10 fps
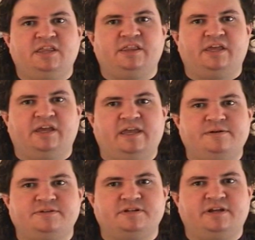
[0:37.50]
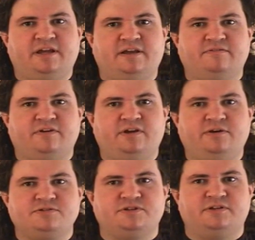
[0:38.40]
that he was going to have a
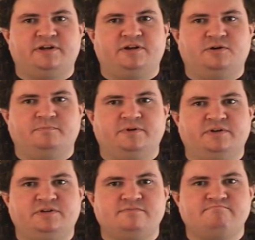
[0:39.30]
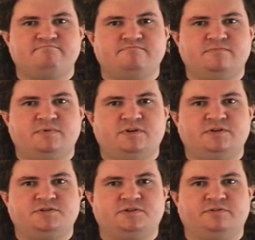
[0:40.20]
hair salon opened
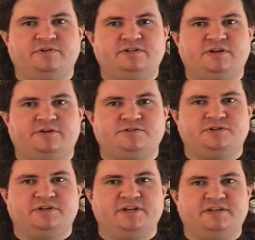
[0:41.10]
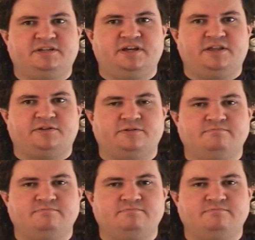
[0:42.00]
so that the retards could get it together.